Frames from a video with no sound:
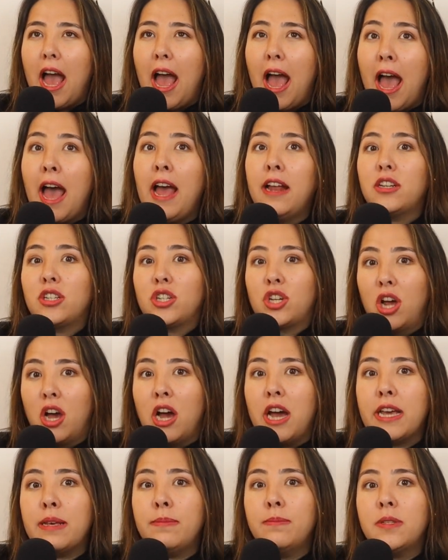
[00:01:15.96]
at
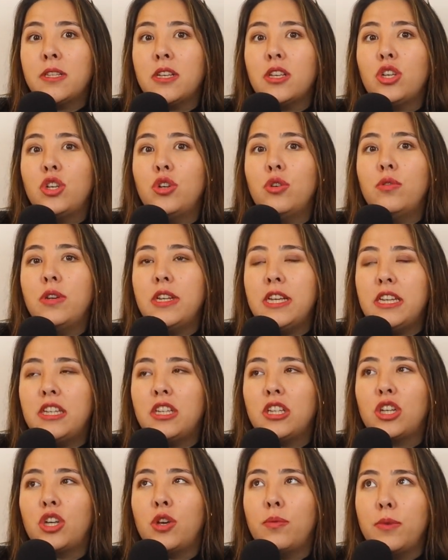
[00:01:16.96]
times you need
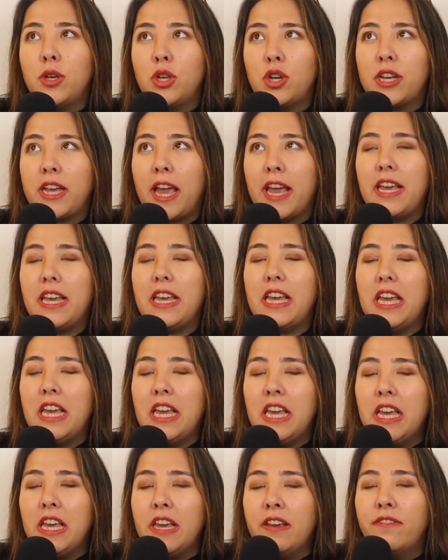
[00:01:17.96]
to communicate
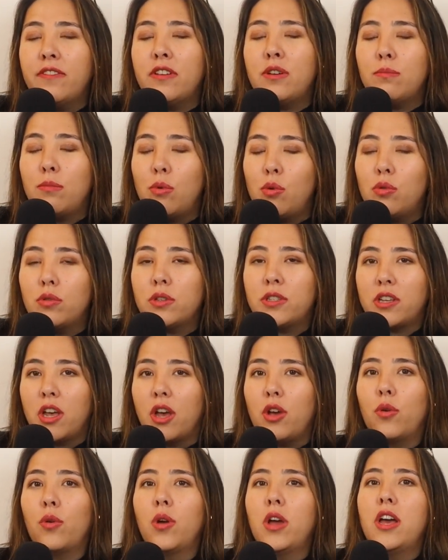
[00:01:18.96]
even more
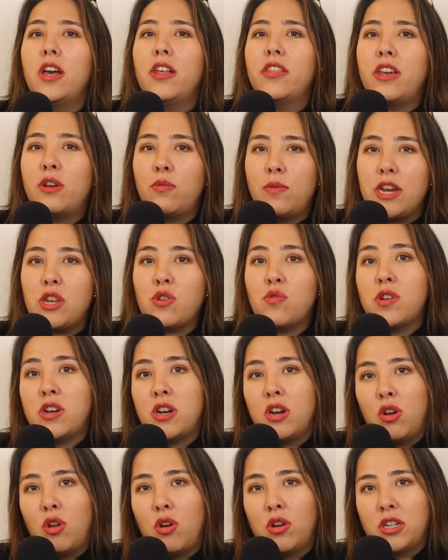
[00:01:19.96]
so than when you're in
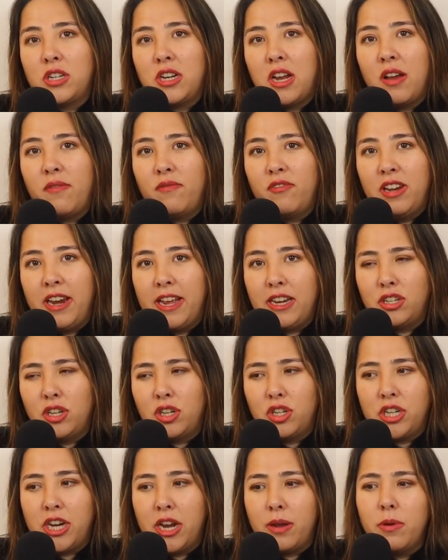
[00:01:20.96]
a long-term
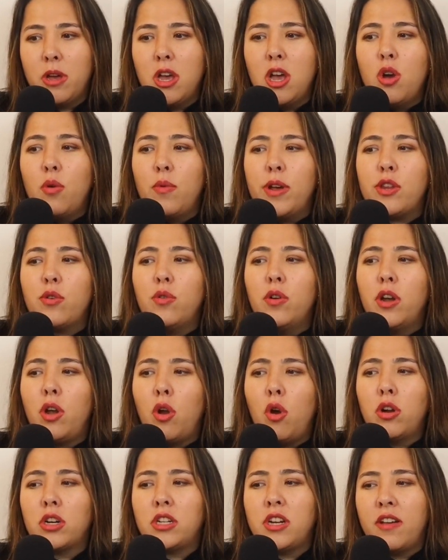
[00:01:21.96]
relationship. When you're in a
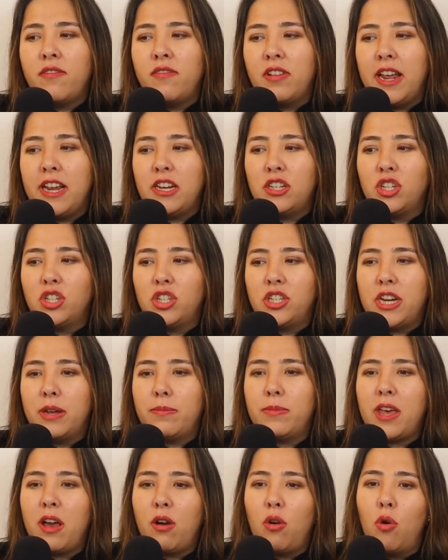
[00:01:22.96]
long-term
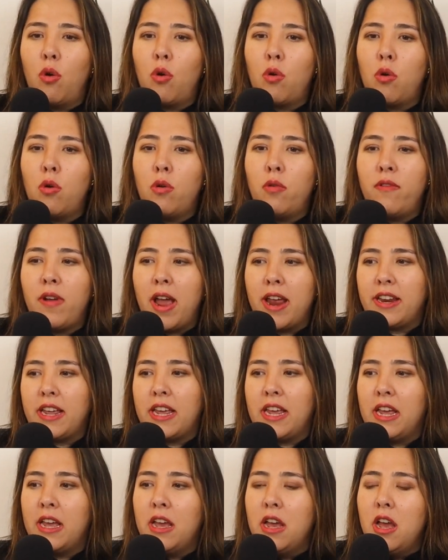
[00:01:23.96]
relationship, there are
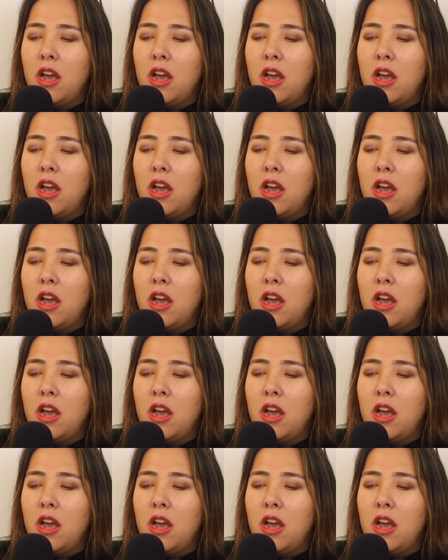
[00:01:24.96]
already